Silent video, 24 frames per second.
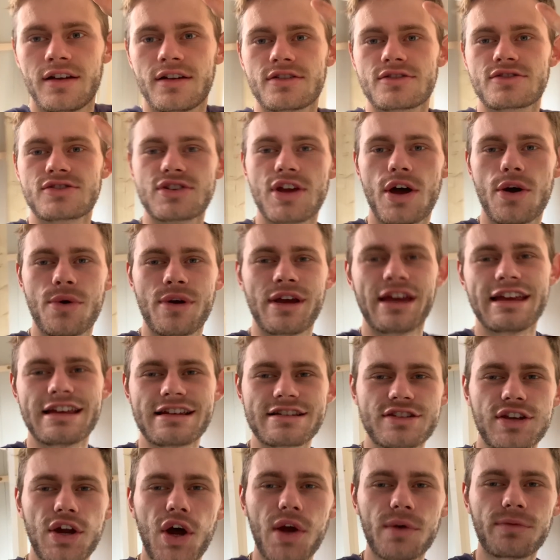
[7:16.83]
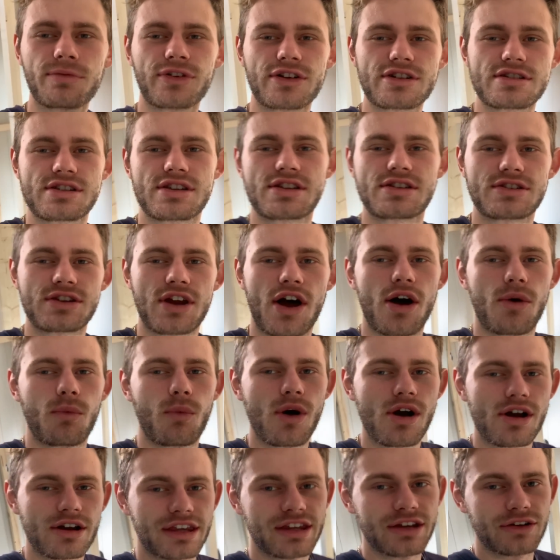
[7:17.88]
So it is time for us to start
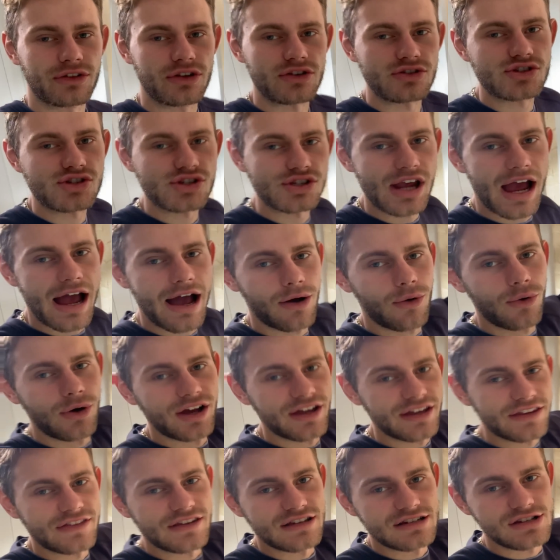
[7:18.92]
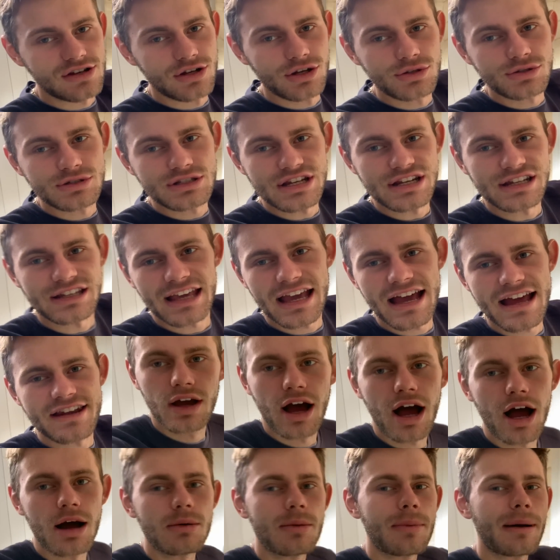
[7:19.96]
working on the shower in this Luton again.
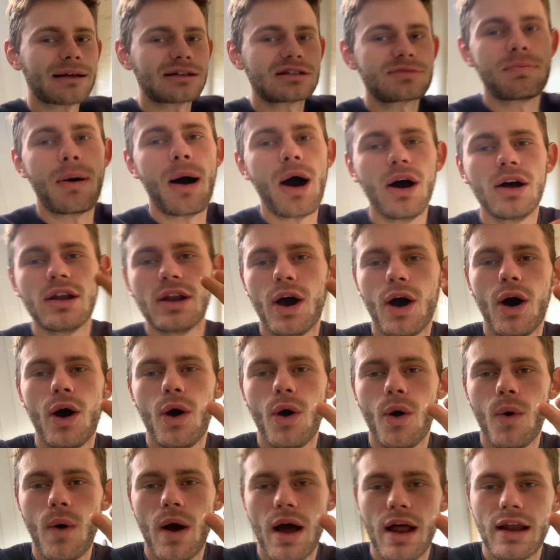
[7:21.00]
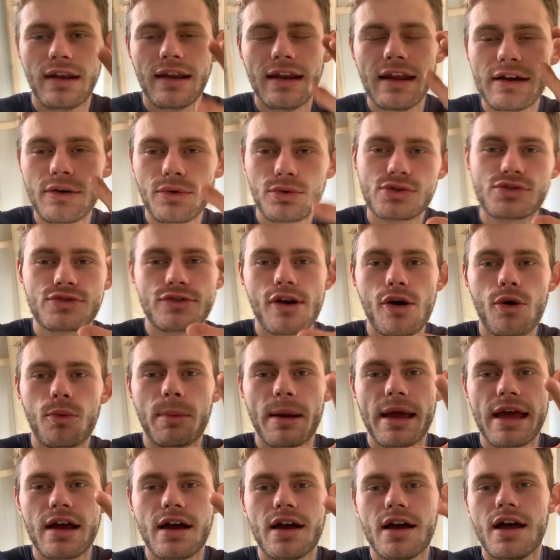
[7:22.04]
I'm about to pilot hole a little drill
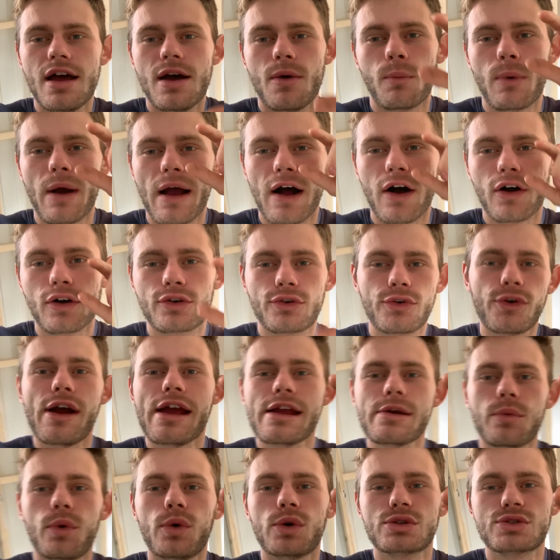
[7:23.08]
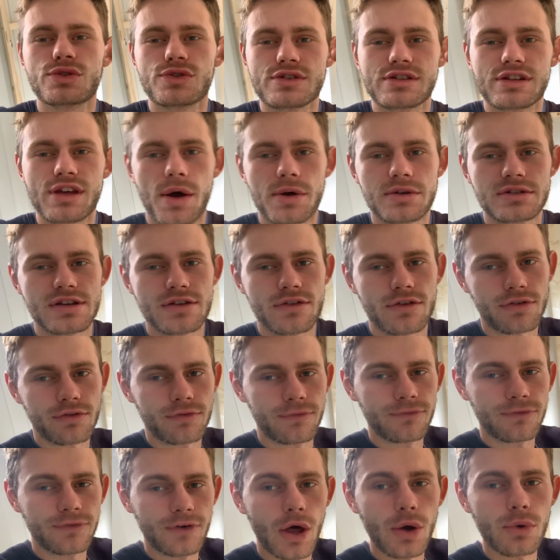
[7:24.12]
bit where our grey water is going to
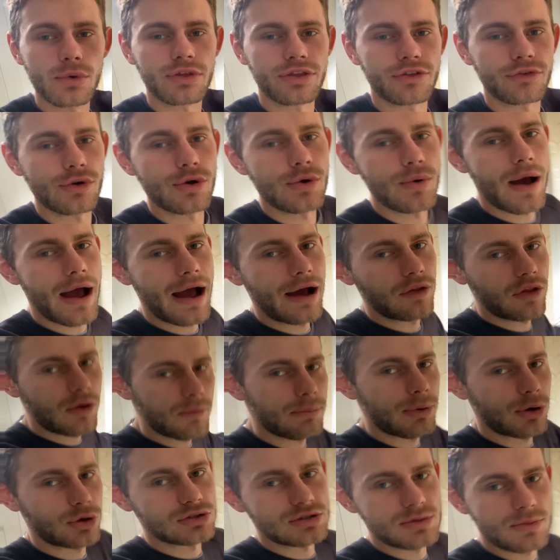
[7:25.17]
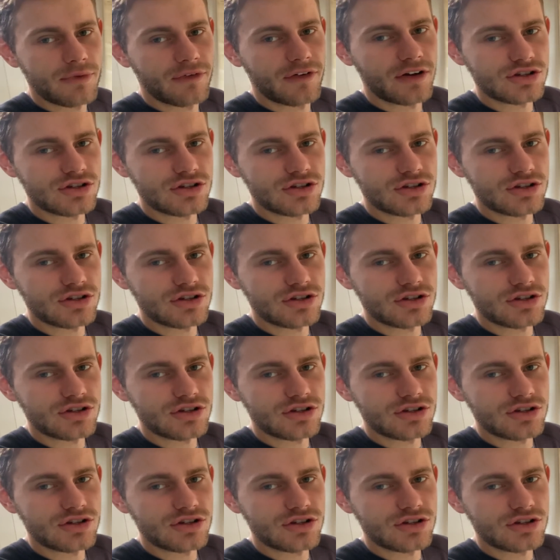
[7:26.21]
flow through out the bottom of our